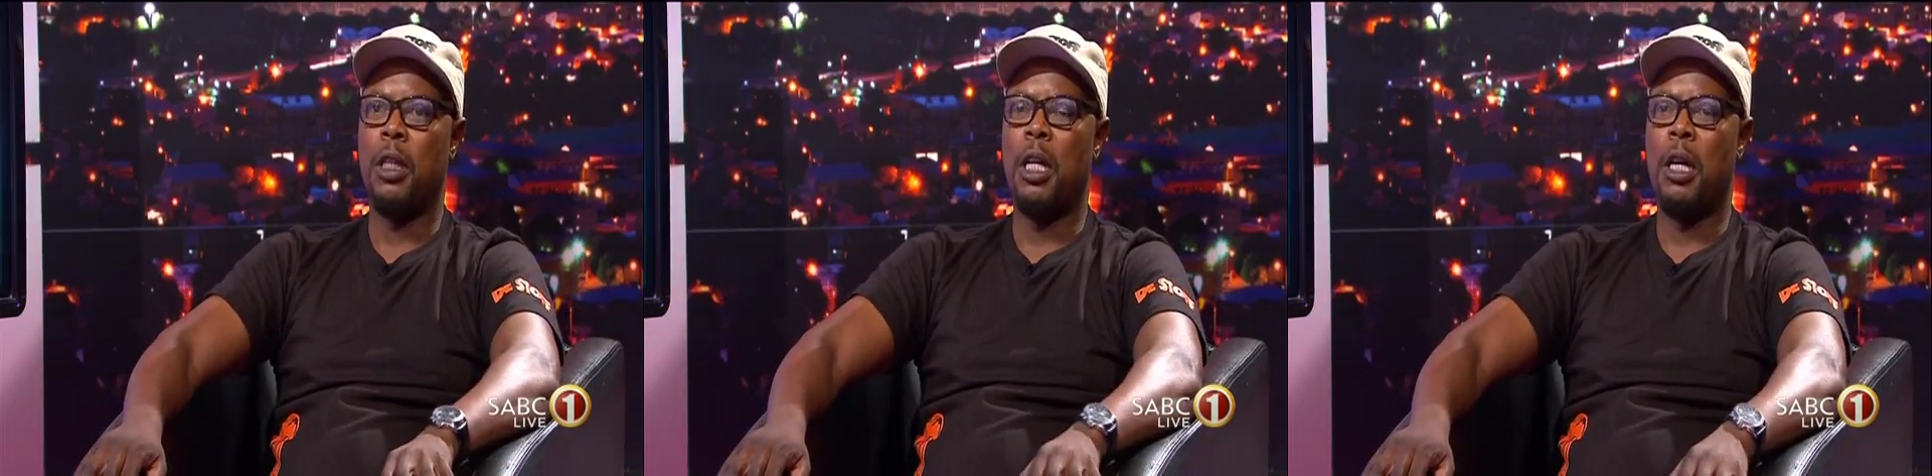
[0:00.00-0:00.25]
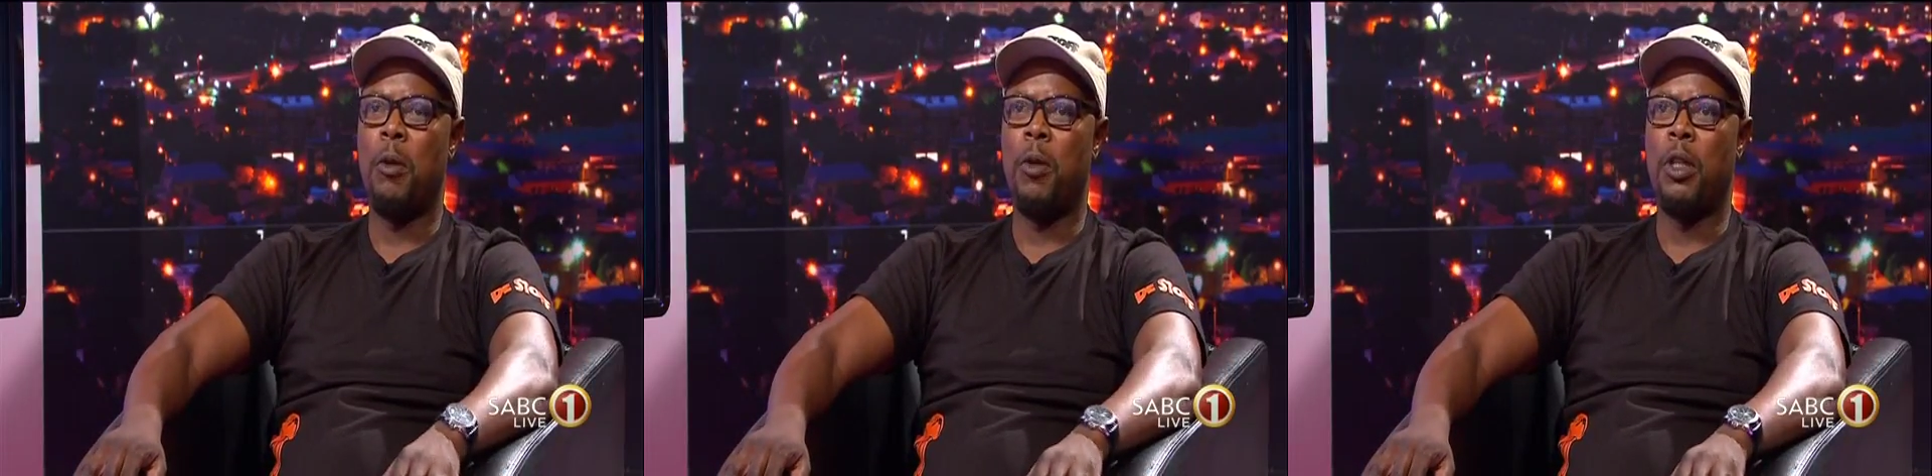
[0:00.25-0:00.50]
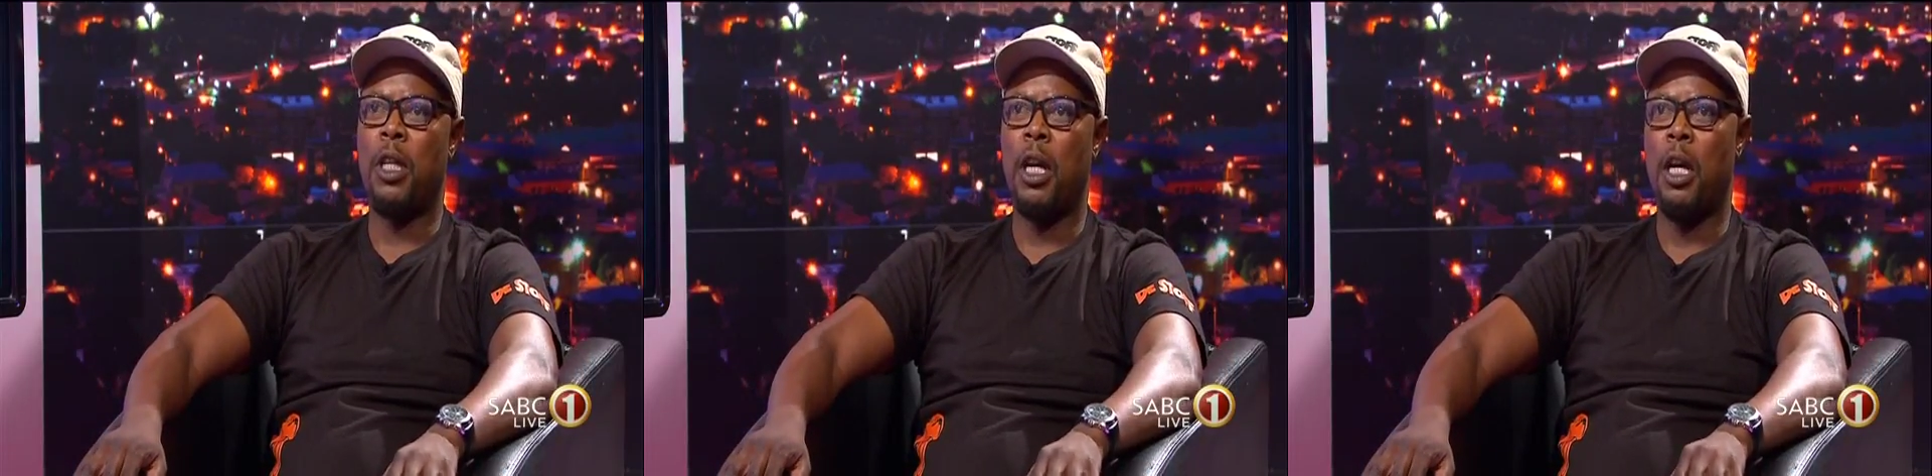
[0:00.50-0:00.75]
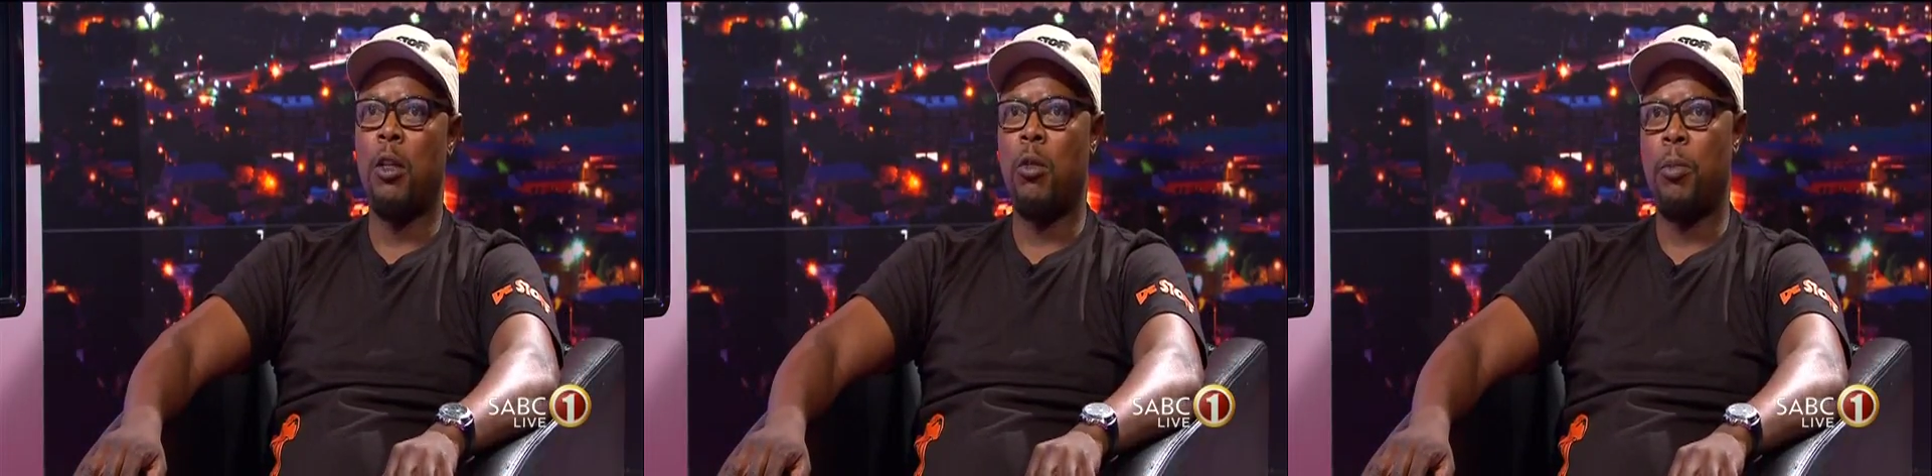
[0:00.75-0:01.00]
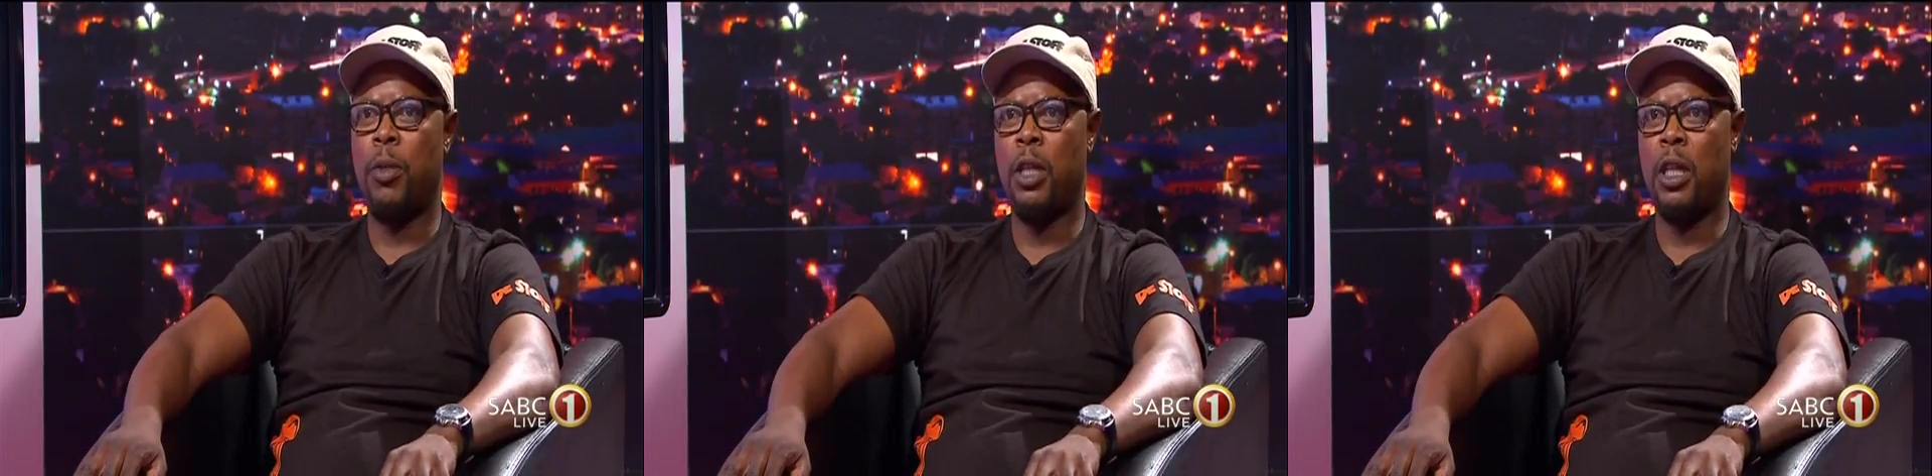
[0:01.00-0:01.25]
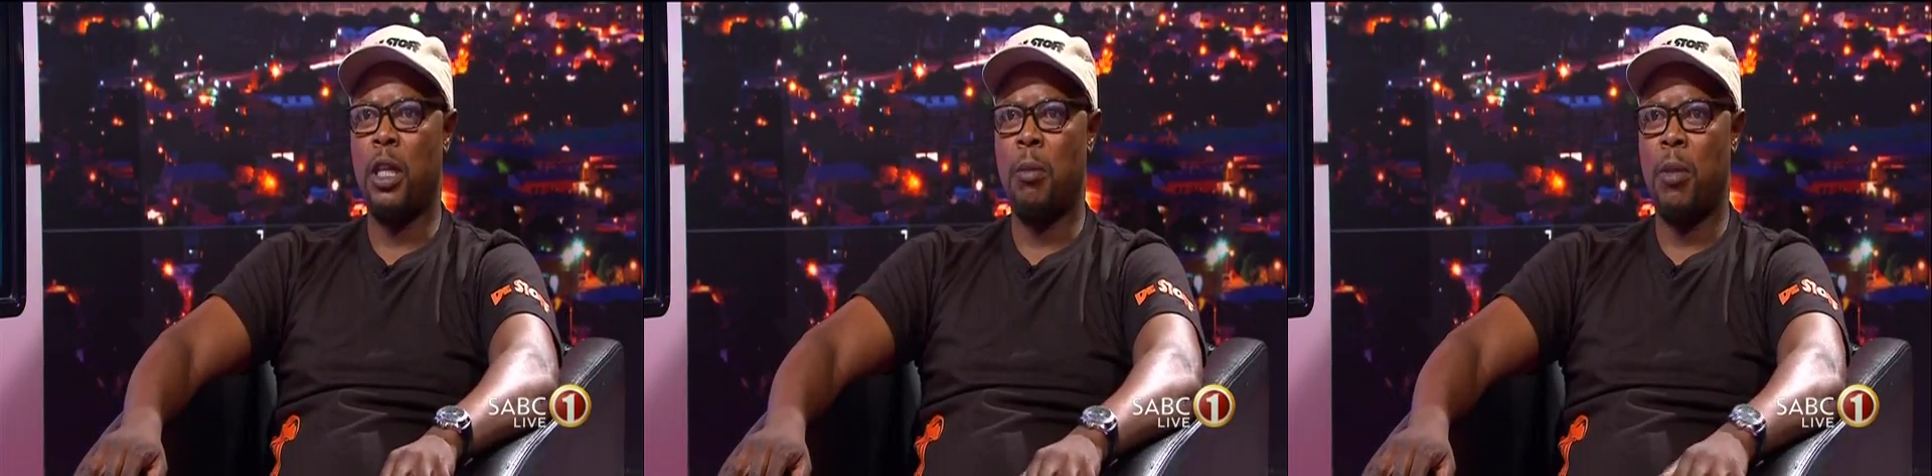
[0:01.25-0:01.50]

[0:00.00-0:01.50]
Yeah, we tried to pick him,